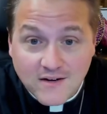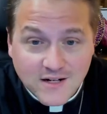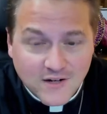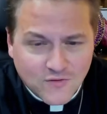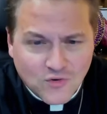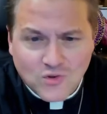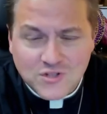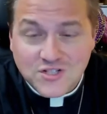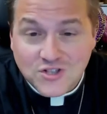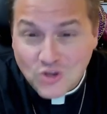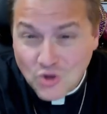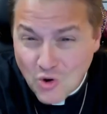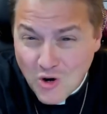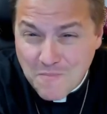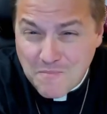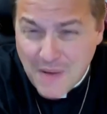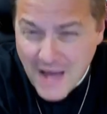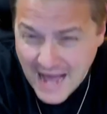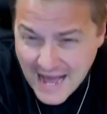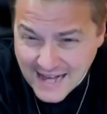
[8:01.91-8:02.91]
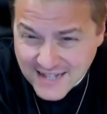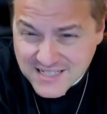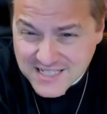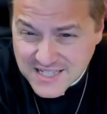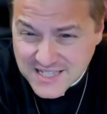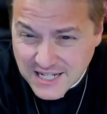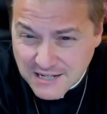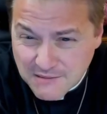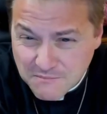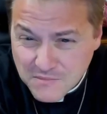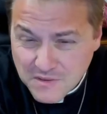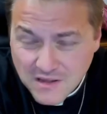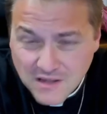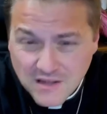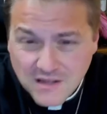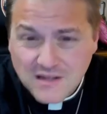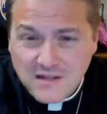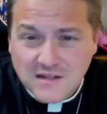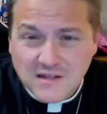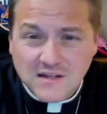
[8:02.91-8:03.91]
Of course, Thor passed them.
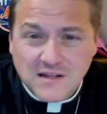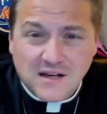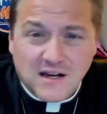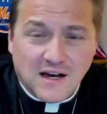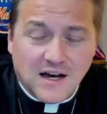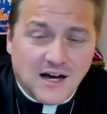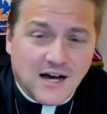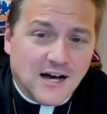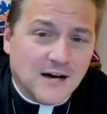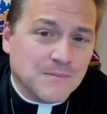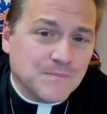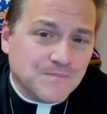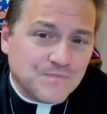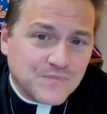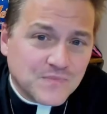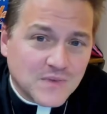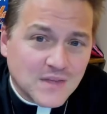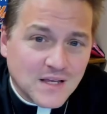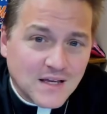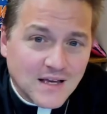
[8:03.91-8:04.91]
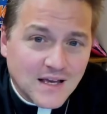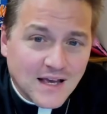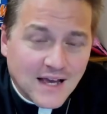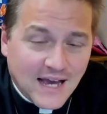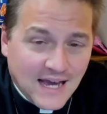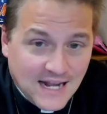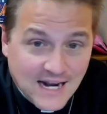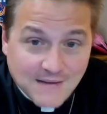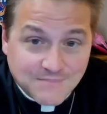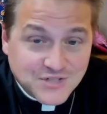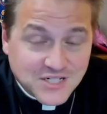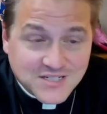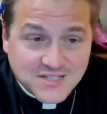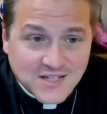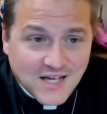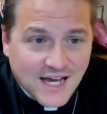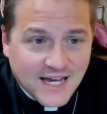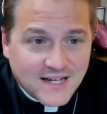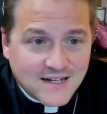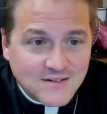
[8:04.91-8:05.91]
And I'm just
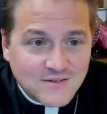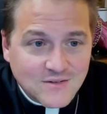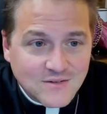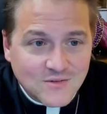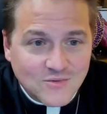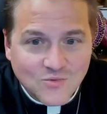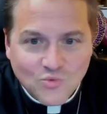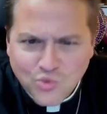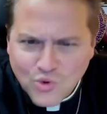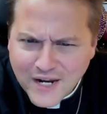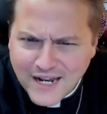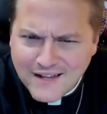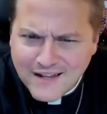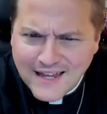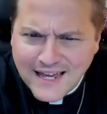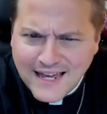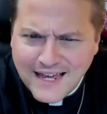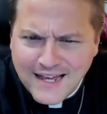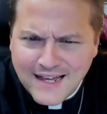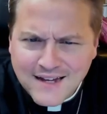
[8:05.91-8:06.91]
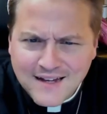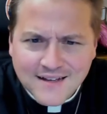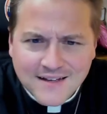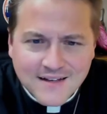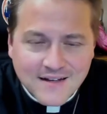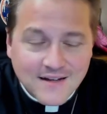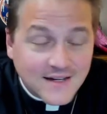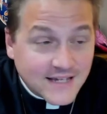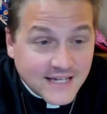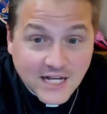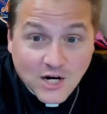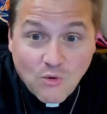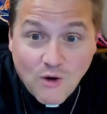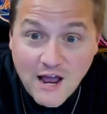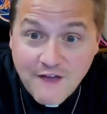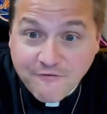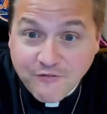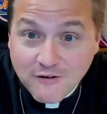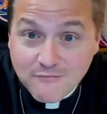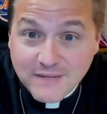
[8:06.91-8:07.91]
like, really? Get
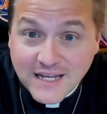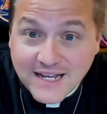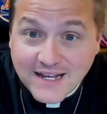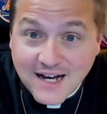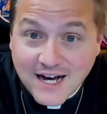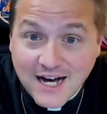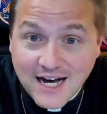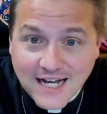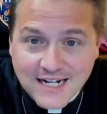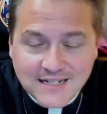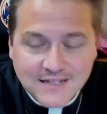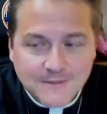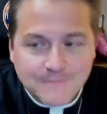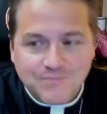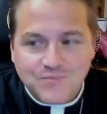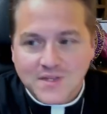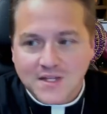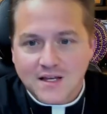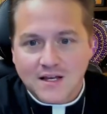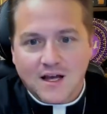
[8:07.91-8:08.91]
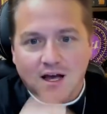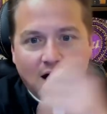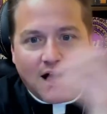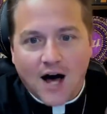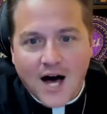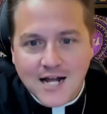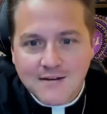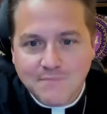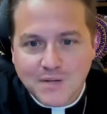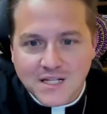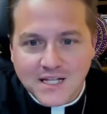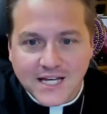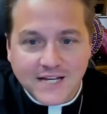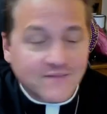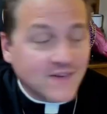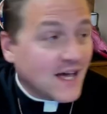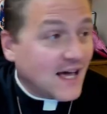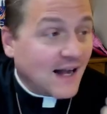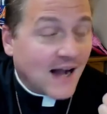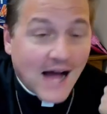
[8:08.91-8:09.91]
away from me, God. Unbelief.
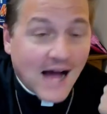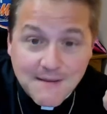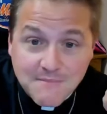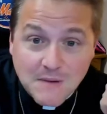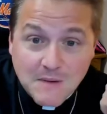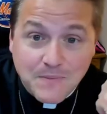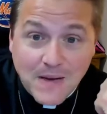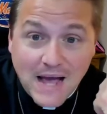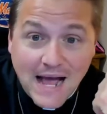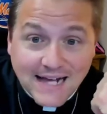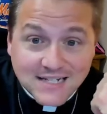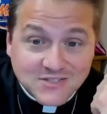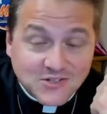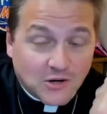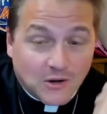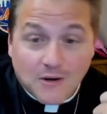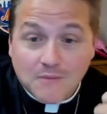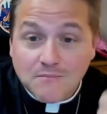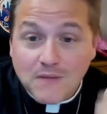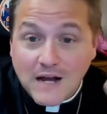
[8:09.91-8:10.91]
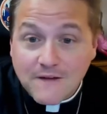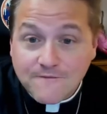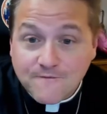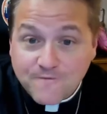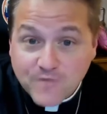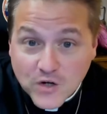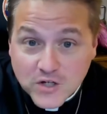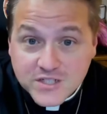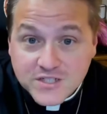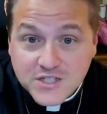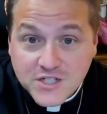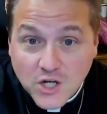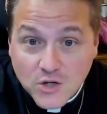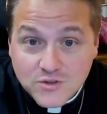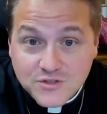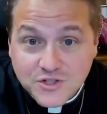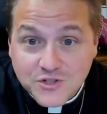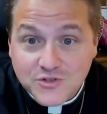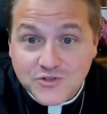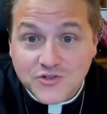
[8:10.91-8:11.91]
And I'm a pastor. My first
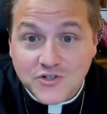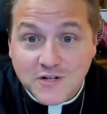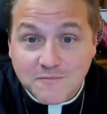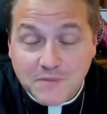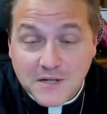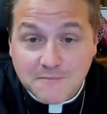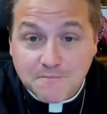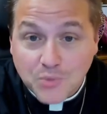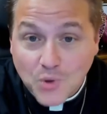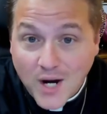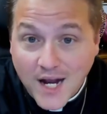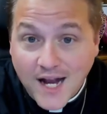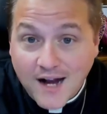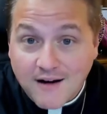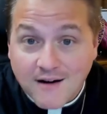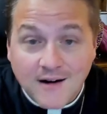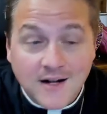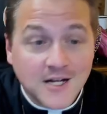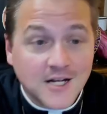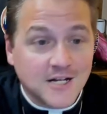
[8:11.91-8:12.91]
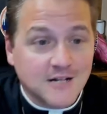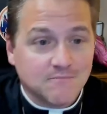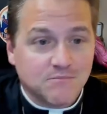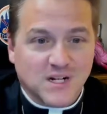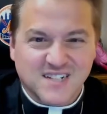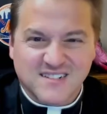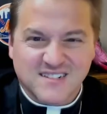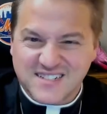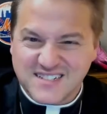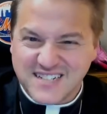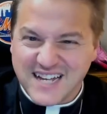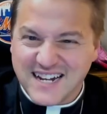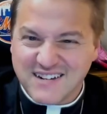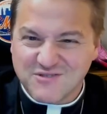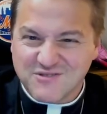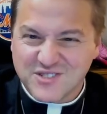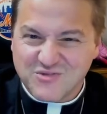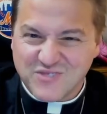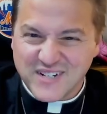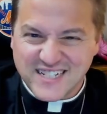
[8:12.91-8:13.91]
go-to should have been prayer. But instead, it
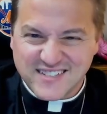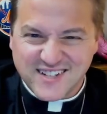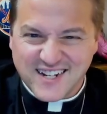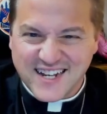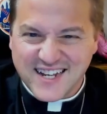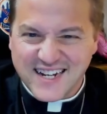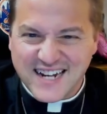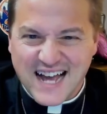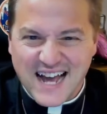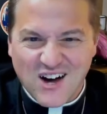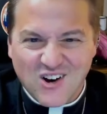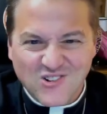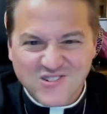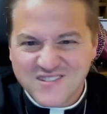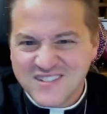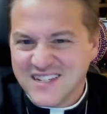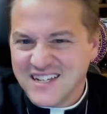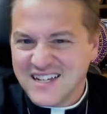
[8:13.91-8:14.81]
was reasoning it out.